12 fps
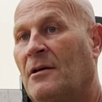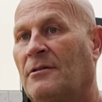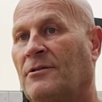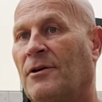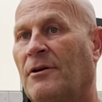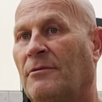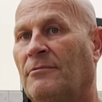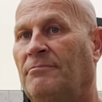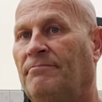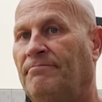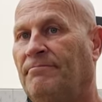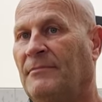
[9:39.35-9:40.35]
So,
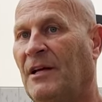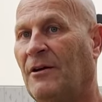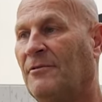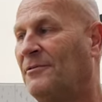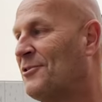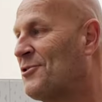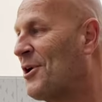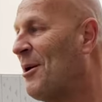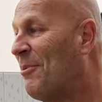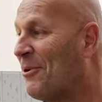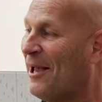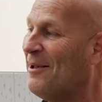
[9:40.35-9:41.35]
there's a
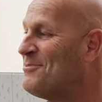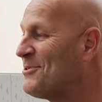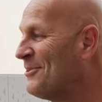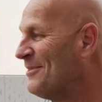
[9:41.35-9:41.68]
couple games.